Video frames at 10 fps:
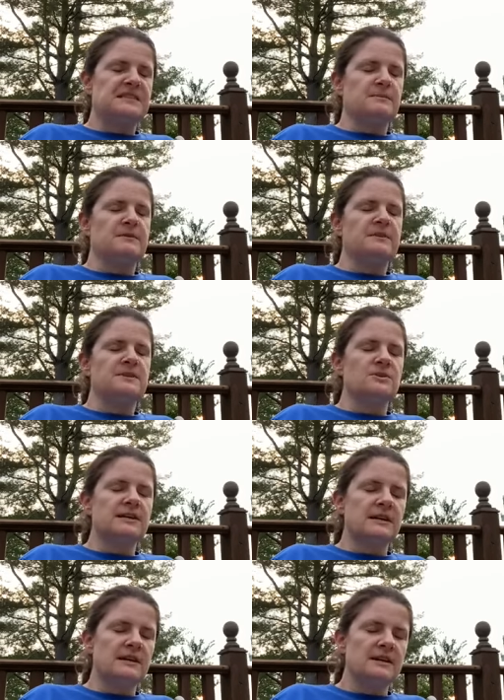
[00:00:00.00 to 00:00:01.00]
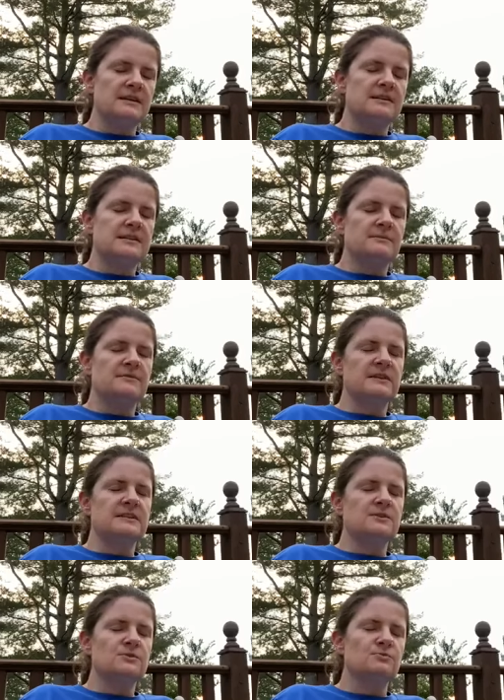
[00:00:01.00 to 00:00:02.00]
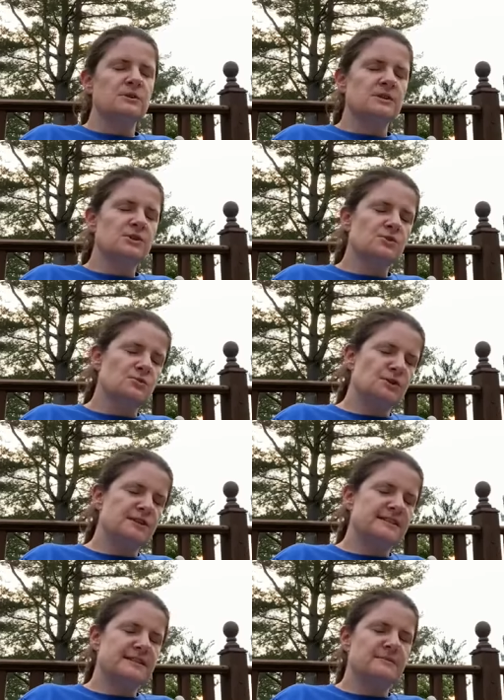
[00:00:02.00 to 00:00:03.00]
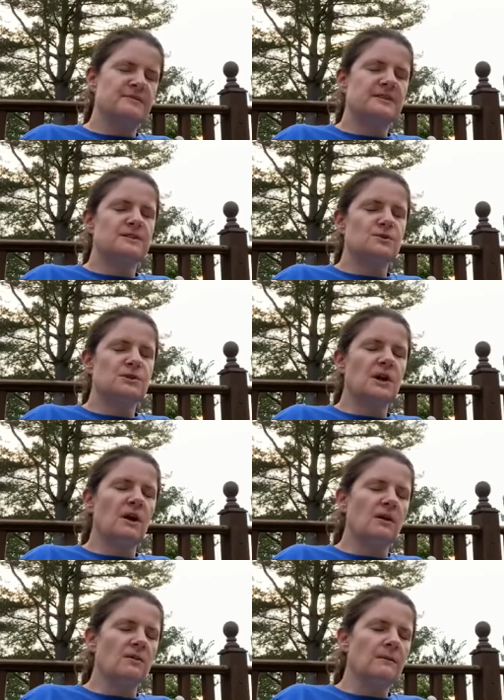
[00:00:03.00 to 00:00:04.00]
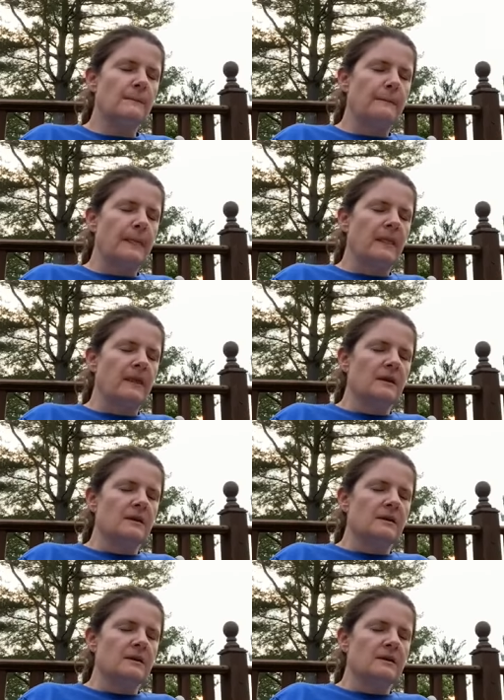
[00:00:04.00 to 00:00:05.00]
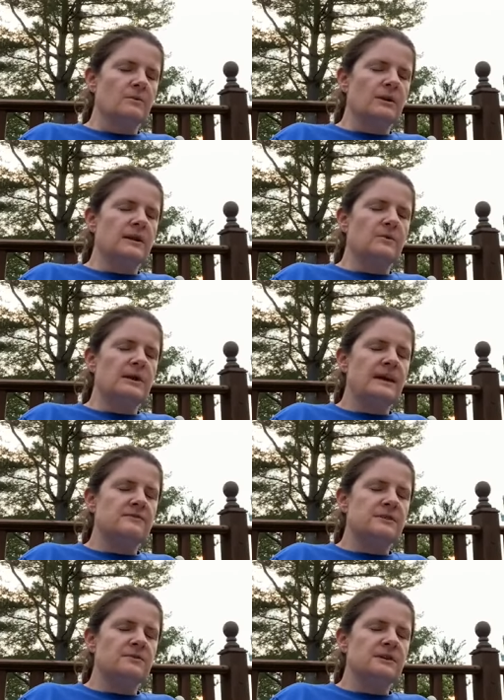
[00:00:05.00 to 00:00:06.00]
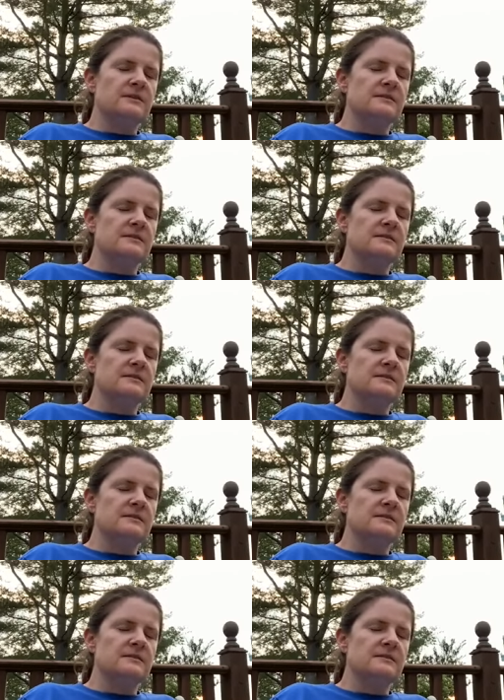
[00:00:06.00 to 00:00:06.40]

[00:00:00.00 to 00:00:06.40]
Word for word: Some of us are tiny, some of us are really short, some of us are tall. We know we have different